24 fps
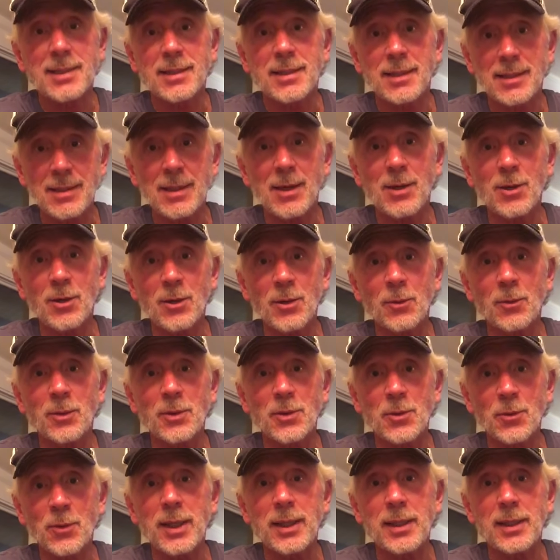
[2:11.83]
the song
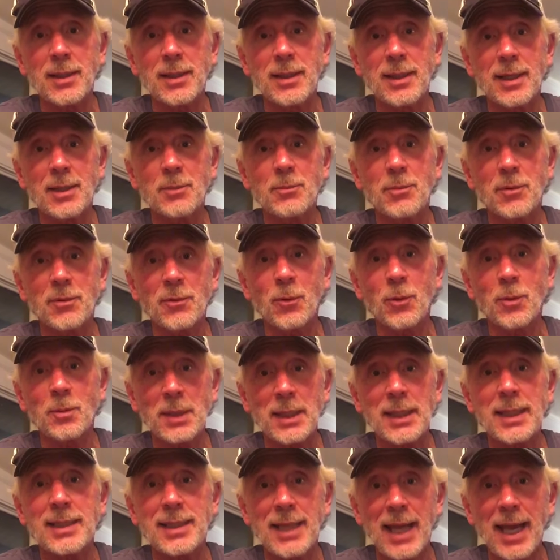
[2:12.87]
was written and performed
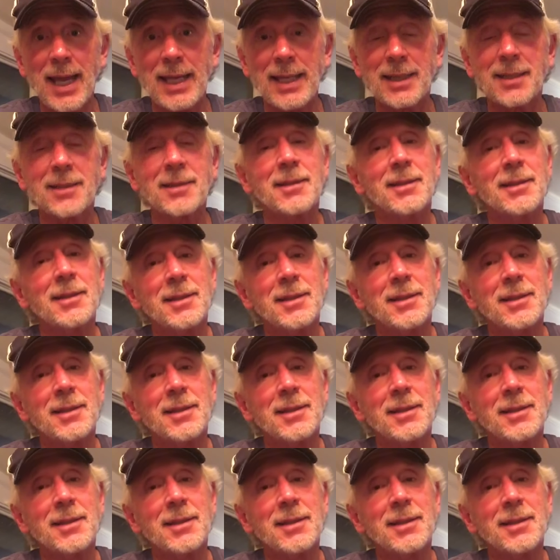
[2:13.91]
in Italian.